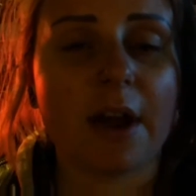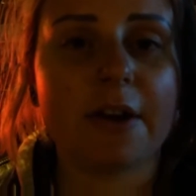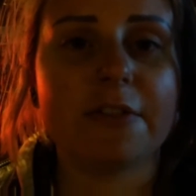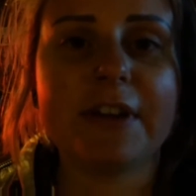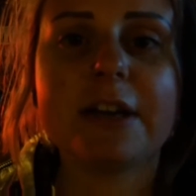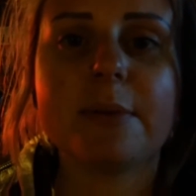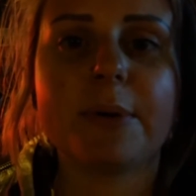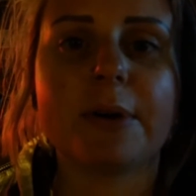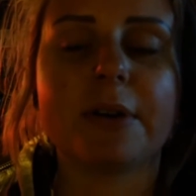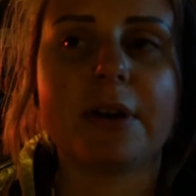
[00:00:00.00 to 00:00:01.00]
are
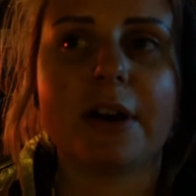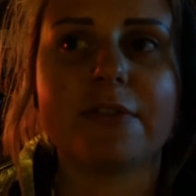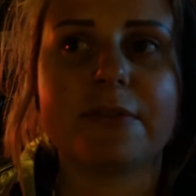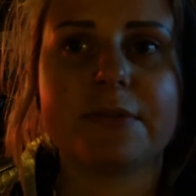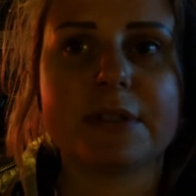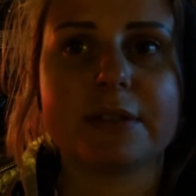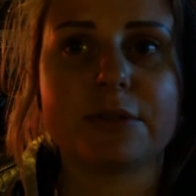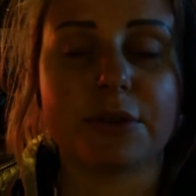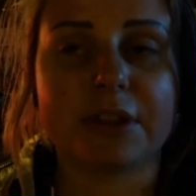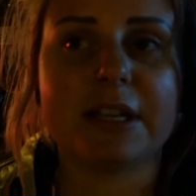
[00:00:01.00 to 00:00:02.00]
available of
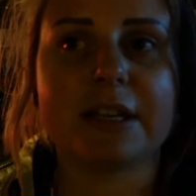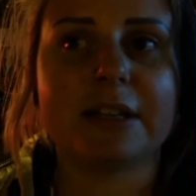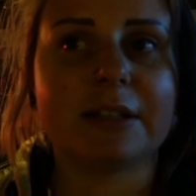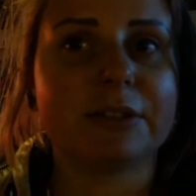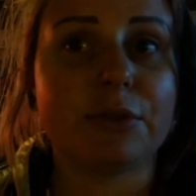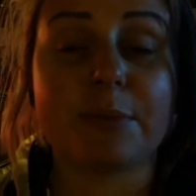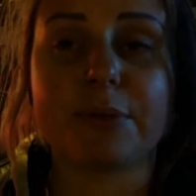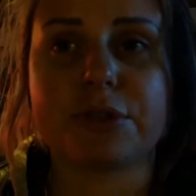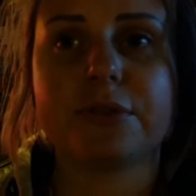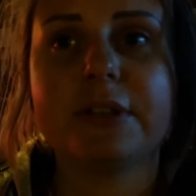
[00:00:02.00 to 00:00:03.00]
tortilla. You can
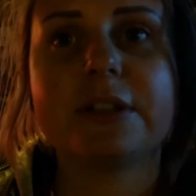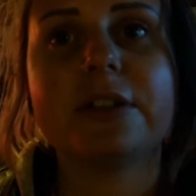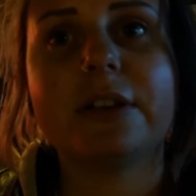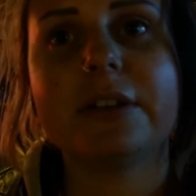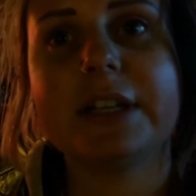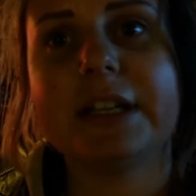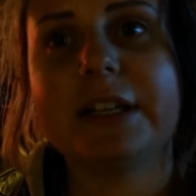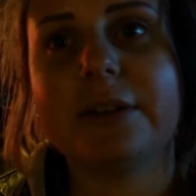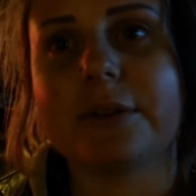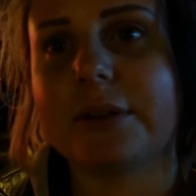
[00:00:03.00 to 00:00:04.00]
put chorizo in
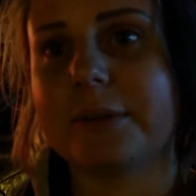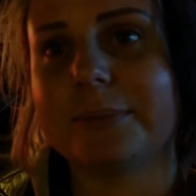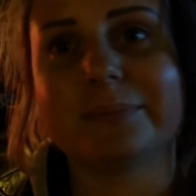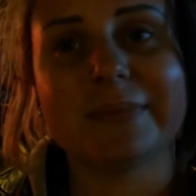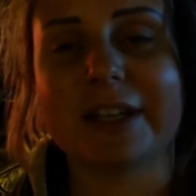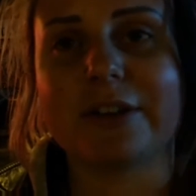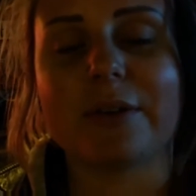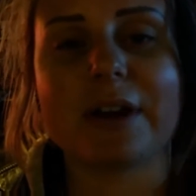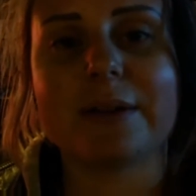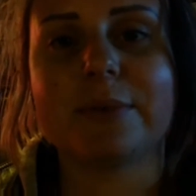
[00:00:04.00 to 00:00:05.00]
it, or I don't
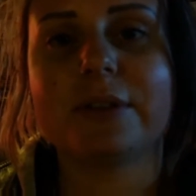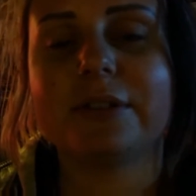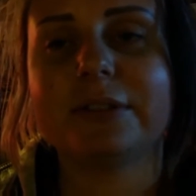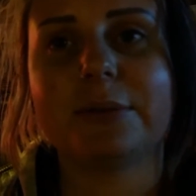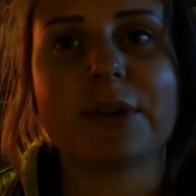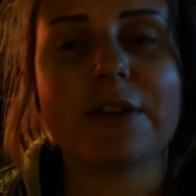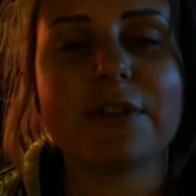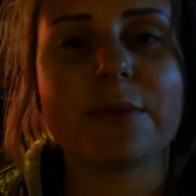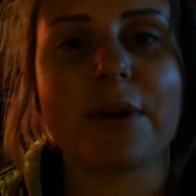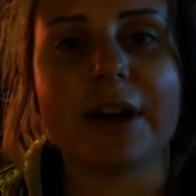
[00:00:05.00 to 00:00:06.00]
know, jamon, whatever
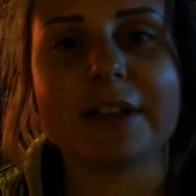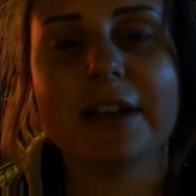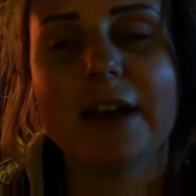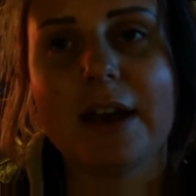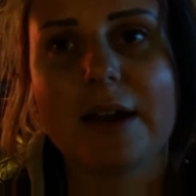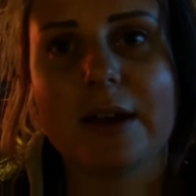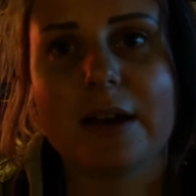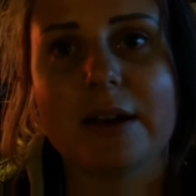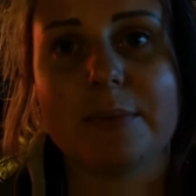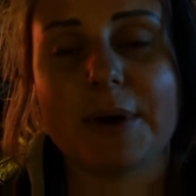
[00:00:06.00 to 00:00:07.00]
you want.
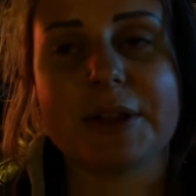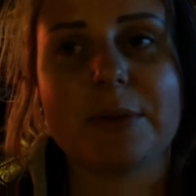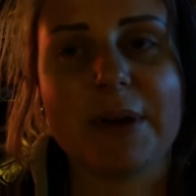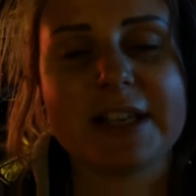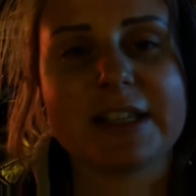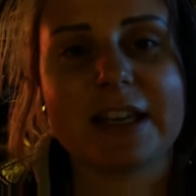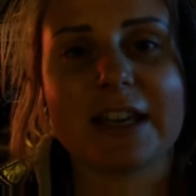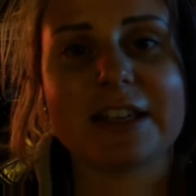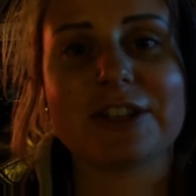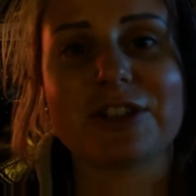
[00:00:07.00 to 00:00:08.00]
But the basic
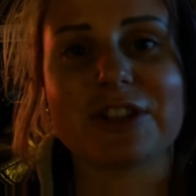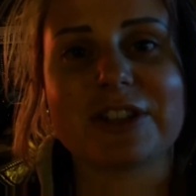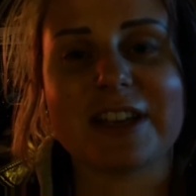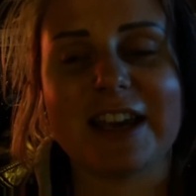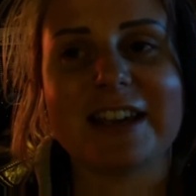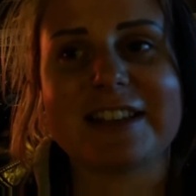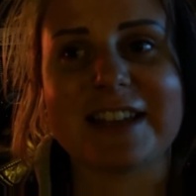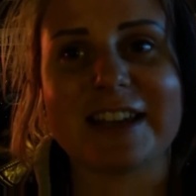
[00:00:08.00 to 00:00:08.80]
is just eggs